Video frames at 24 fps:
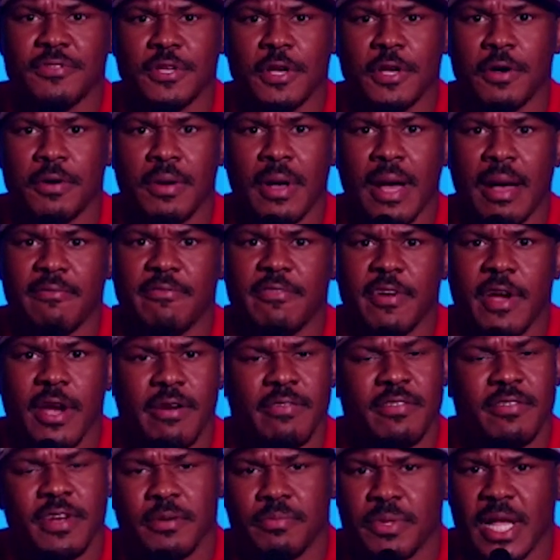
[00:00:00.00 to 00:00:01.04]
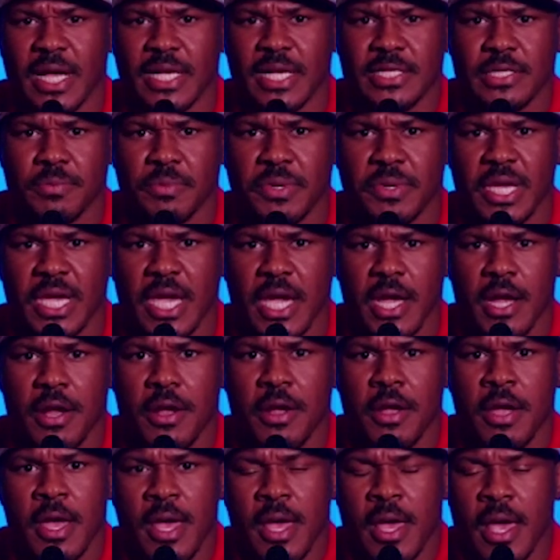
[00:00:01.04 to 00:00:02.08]
So I'm very, very blessed to be
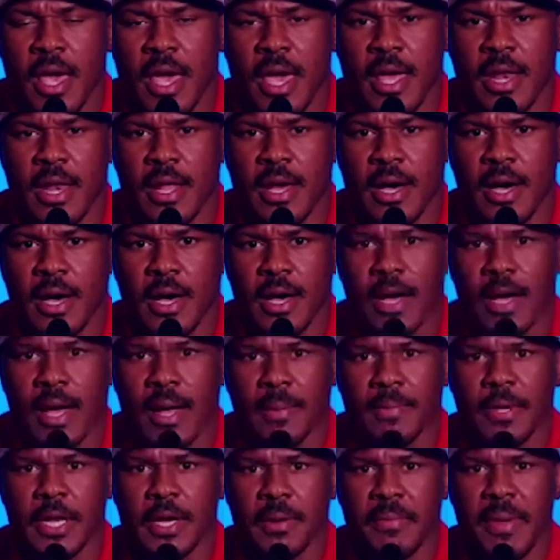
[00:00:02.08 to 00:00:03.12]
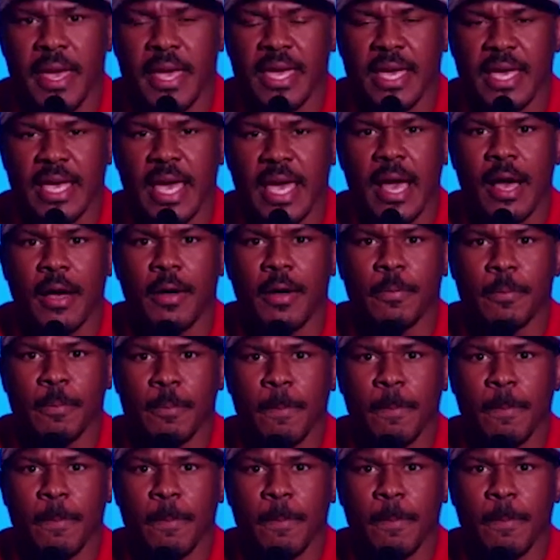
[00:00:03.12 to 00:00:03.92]
here. And uh, I'm going to make it count.